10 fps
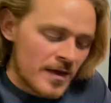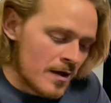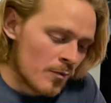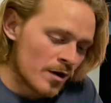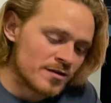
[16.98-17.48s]

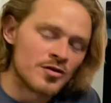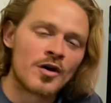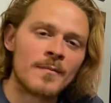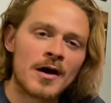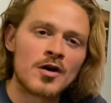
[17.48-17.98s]
We're going to talk
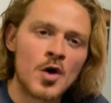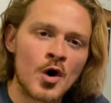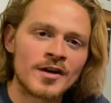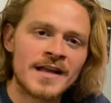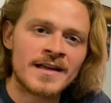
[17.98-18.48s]
about
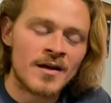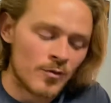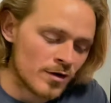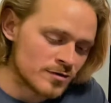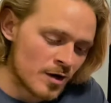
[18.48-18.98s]
gardening. We're
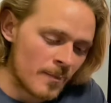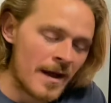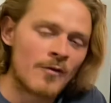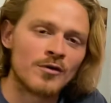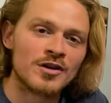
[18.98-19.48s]
going to talk
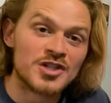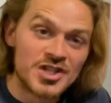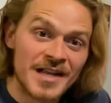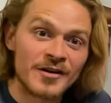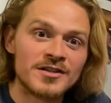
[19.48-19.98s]
about
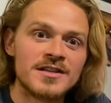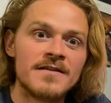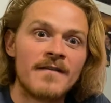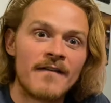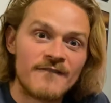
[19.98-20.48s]

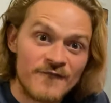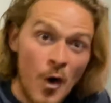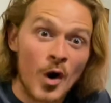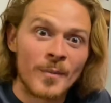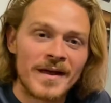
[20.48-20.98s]
regenerative
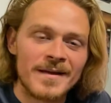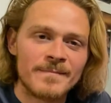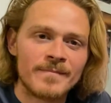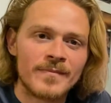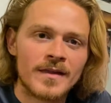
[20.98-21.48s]
farming.
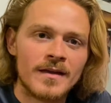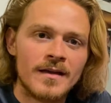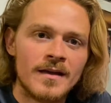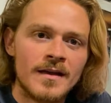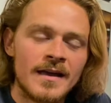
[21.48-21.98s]

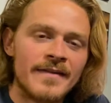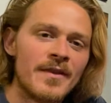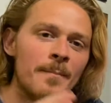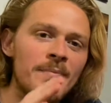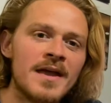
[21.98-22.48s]
And the
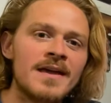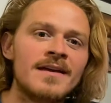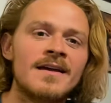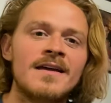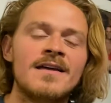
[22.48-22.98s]

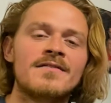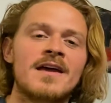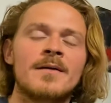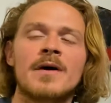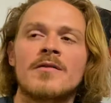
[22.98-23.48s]
big thing
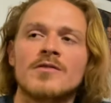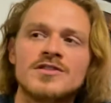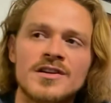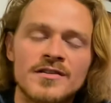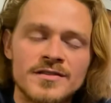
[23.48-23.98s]
about
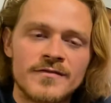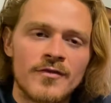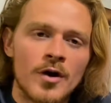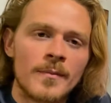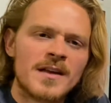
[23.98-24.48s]
regenerative
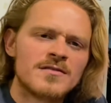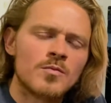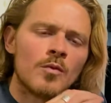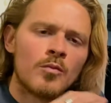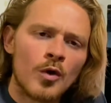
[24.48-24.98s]
farming is we're
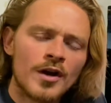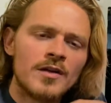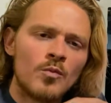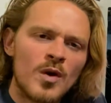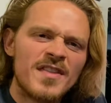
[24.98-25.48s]

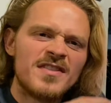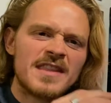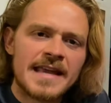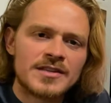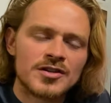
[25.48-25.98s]
working with
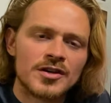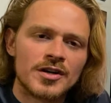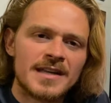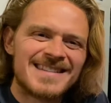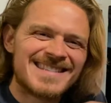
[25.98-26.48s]
nature
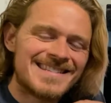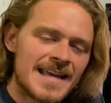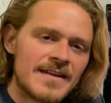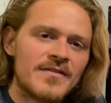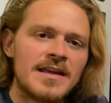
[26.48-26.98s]

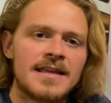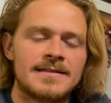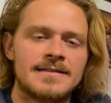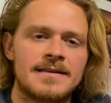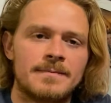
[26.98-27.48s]
instead of
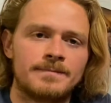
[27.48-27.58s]
against it.